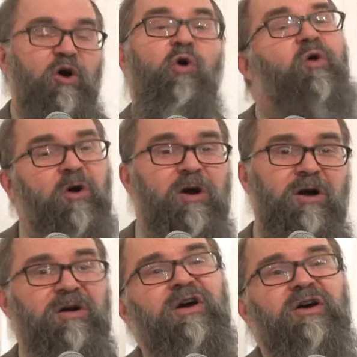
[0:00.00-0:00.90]

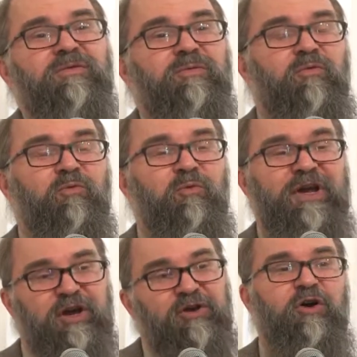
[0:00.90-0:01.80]
Or we
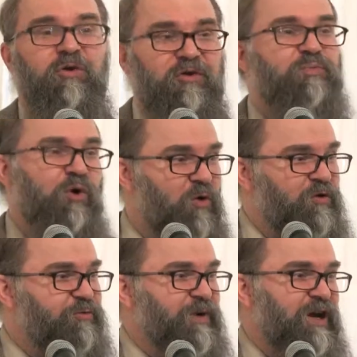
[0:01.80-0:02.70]
could go to the
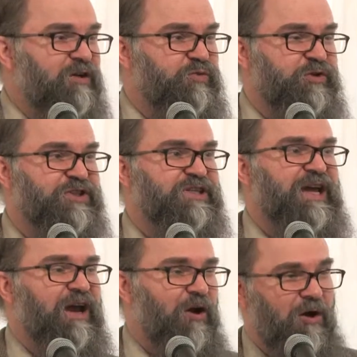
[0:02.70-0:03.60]
polls because we're
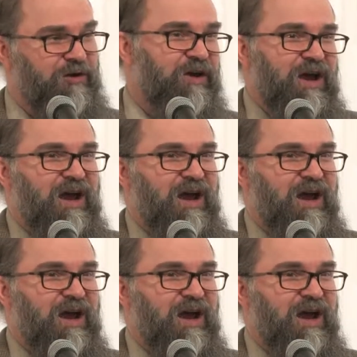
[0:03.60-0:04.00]
scared.